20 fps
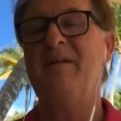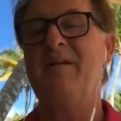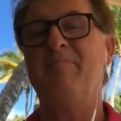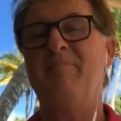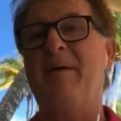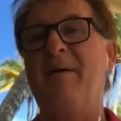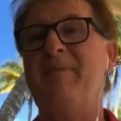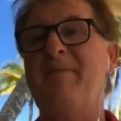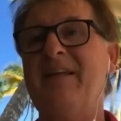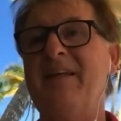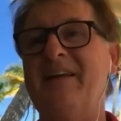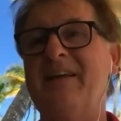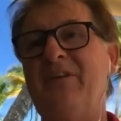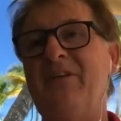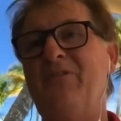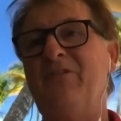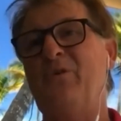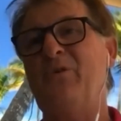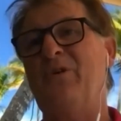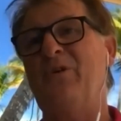Maybe they
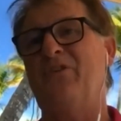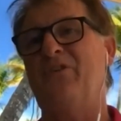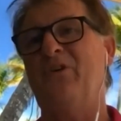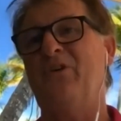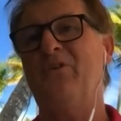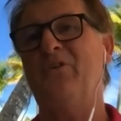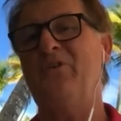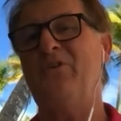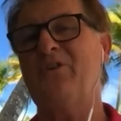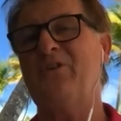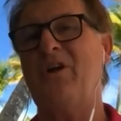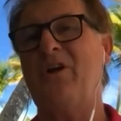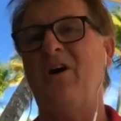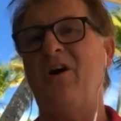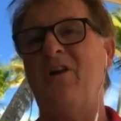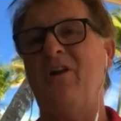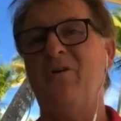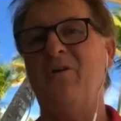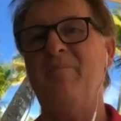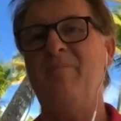give you a referral, you
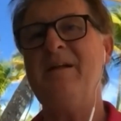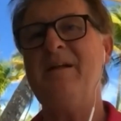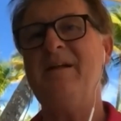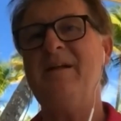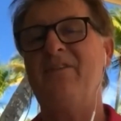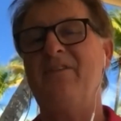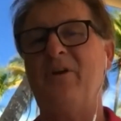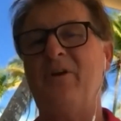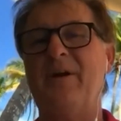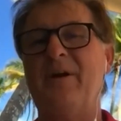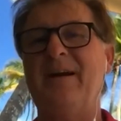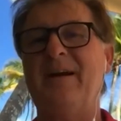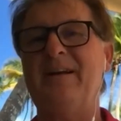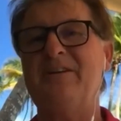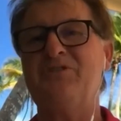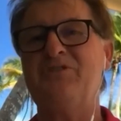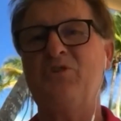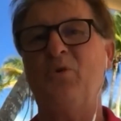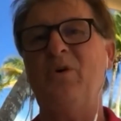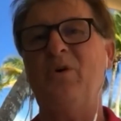call them, they're ready to
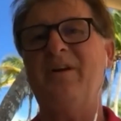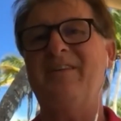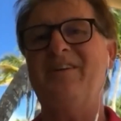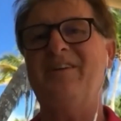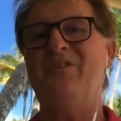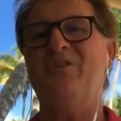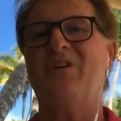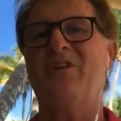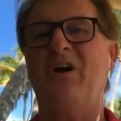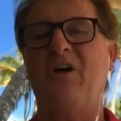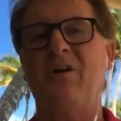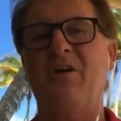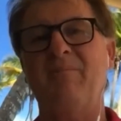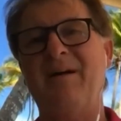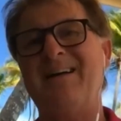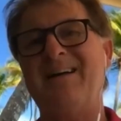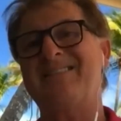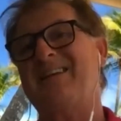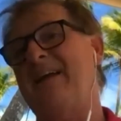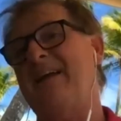join, and then you call them
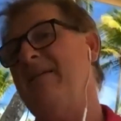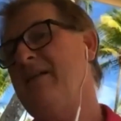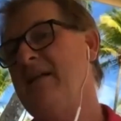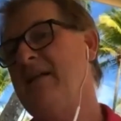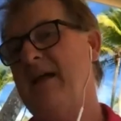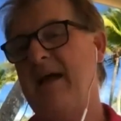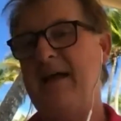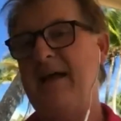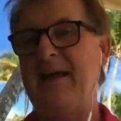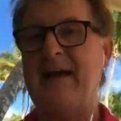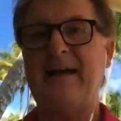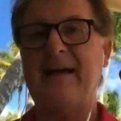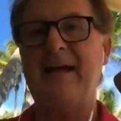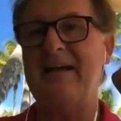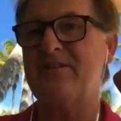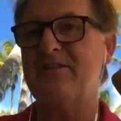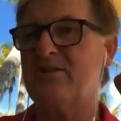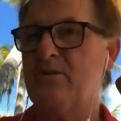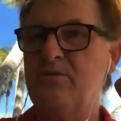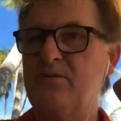back, say, hey, I
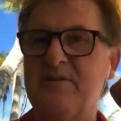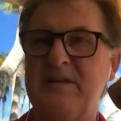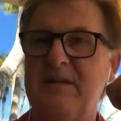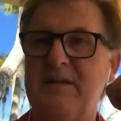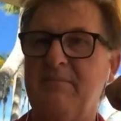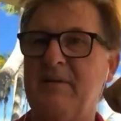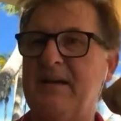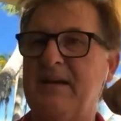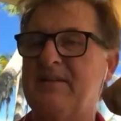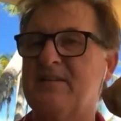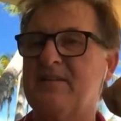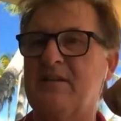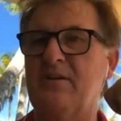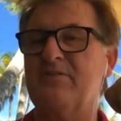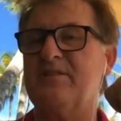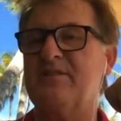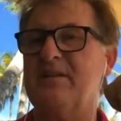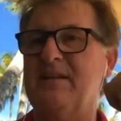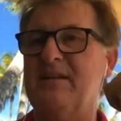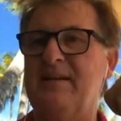got Susie in Mexico
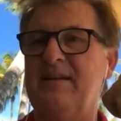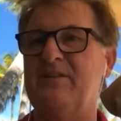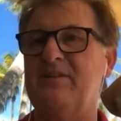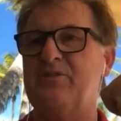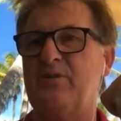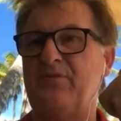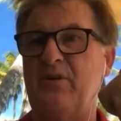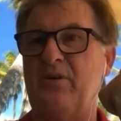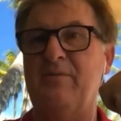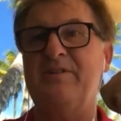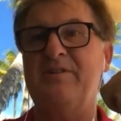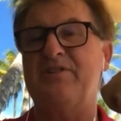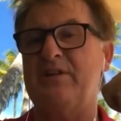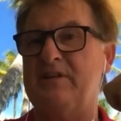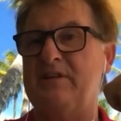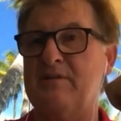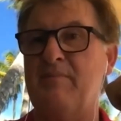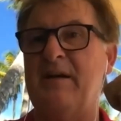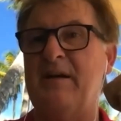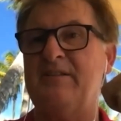City that's your me.
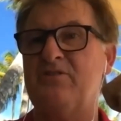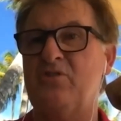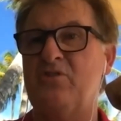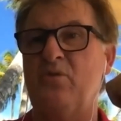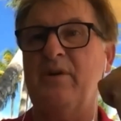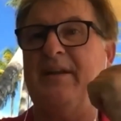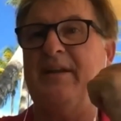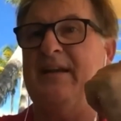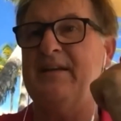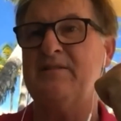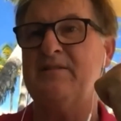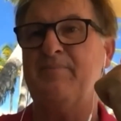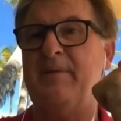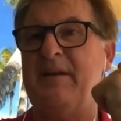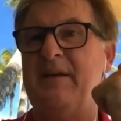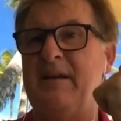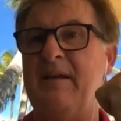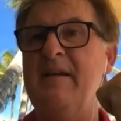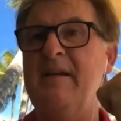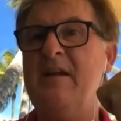She's about to join
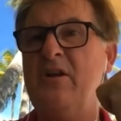EXP.